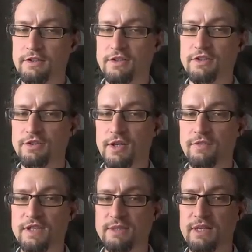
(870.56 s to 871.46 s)
Just because you
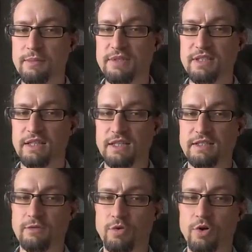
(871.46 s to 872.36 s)
have this many
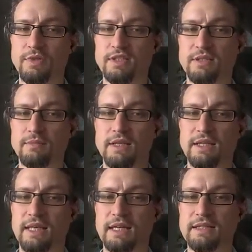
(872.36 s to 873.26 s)
basilicas in Rome doesn't
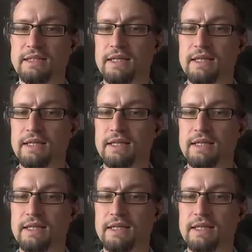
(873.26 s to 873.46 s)
mean that